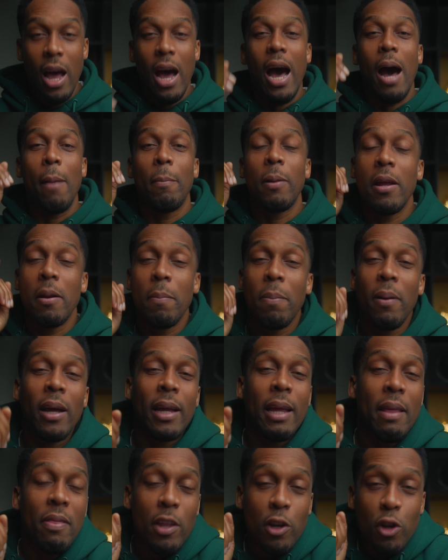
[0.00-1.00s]
I'm gonna
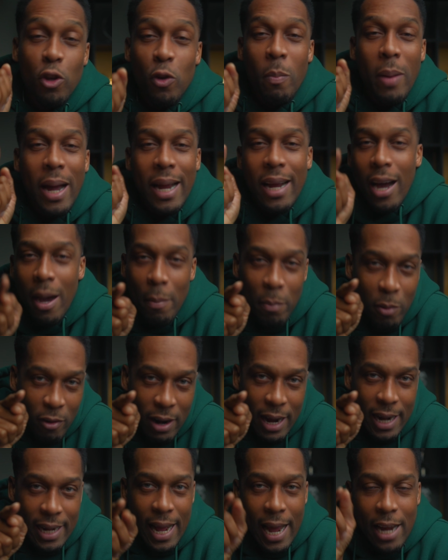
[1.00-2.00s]
plug in the new mic
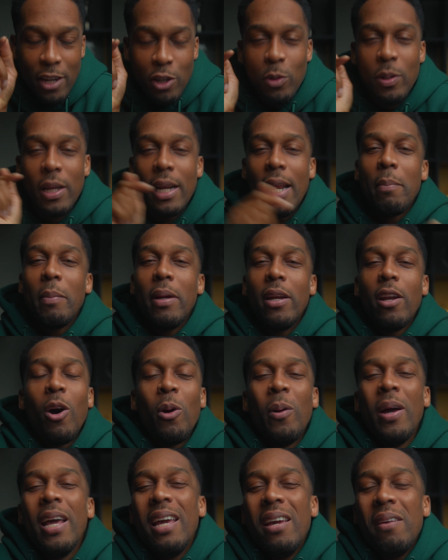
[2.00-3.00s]
upgrade and you can let me
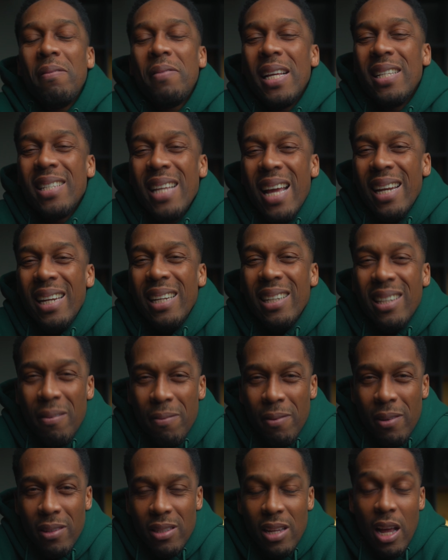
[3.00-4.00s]
know if there's any
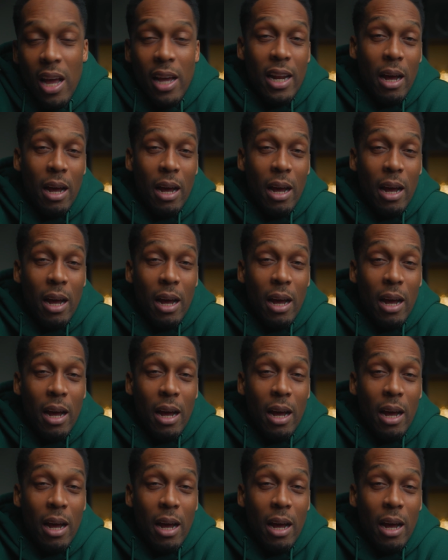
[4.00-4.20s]
difference.